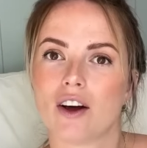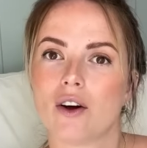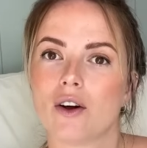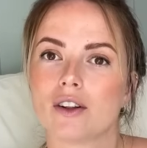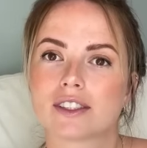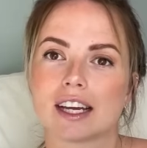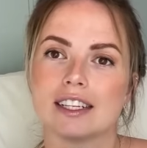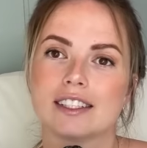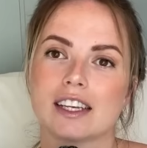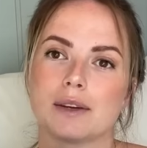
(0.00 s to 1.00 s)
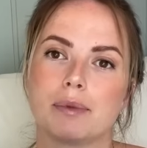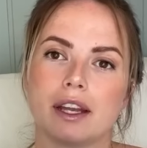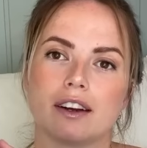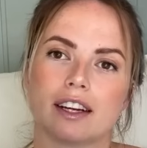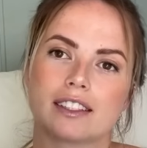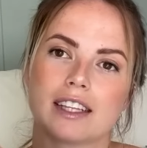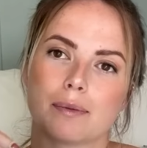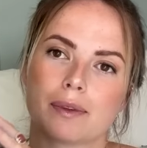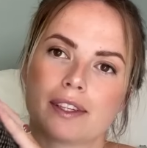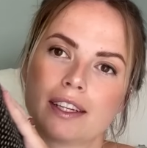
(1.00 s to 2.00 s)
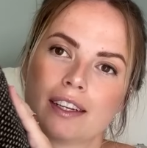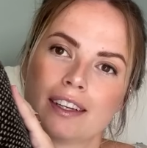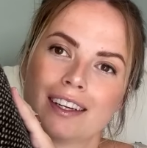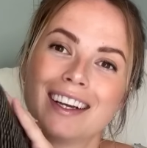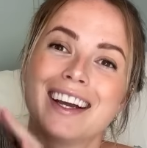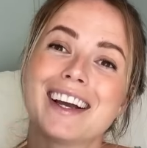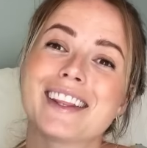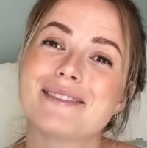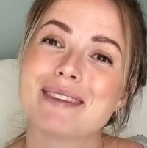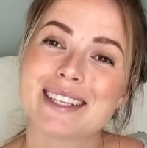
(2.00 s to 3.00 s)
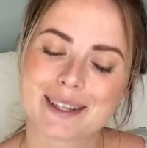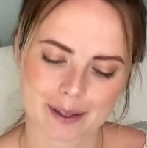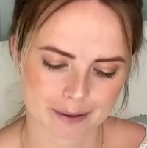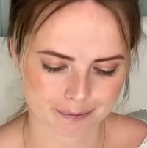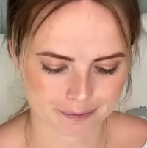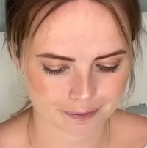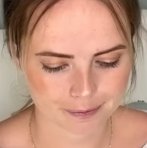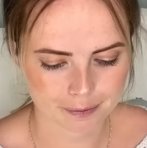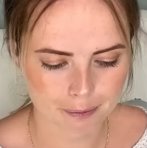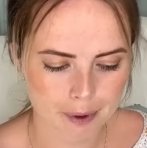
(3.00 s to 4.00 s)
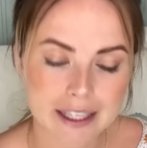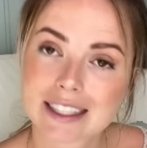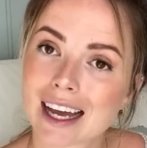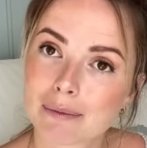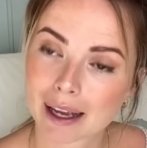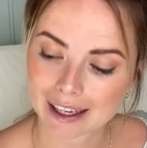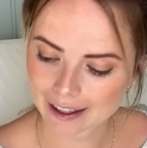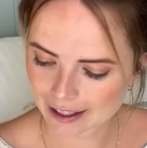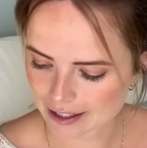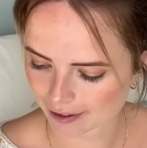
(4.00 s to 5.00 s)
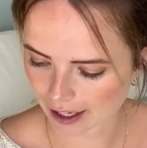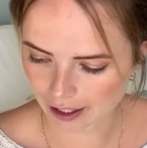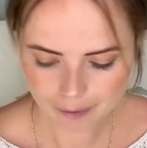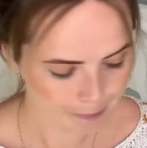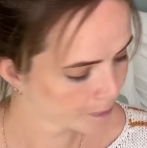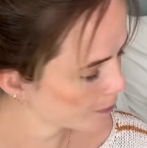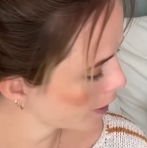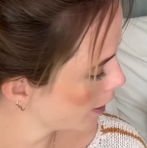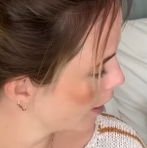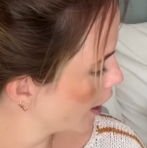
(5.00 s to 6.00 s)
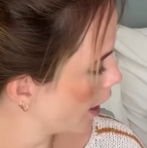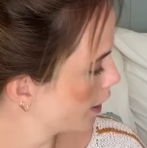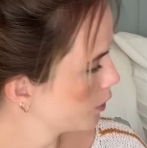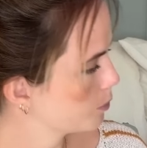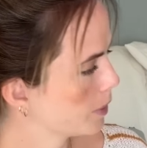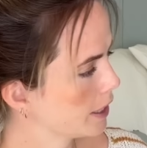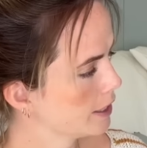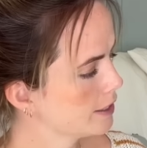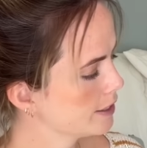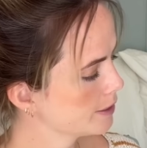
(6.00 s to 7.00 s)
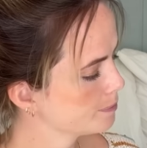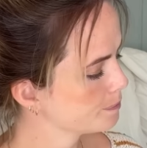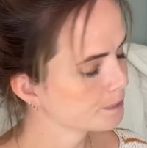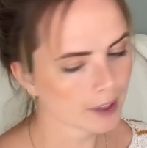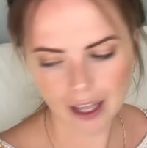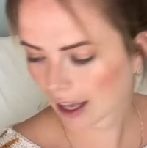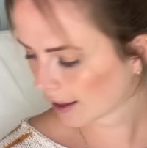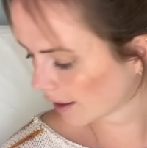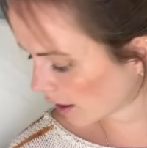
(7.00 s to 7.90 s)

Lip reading: all sides can appear except the messy one. But it's handmade, it's fine. I don't mind it. And the